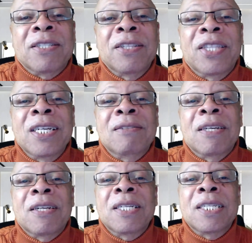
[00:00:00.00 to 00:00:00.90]
in things that
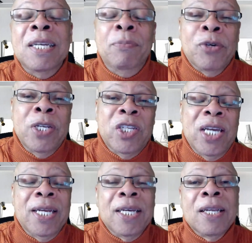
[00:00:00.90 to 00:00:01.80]
are
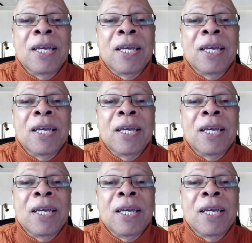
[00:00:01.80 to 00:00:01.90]
depreciating.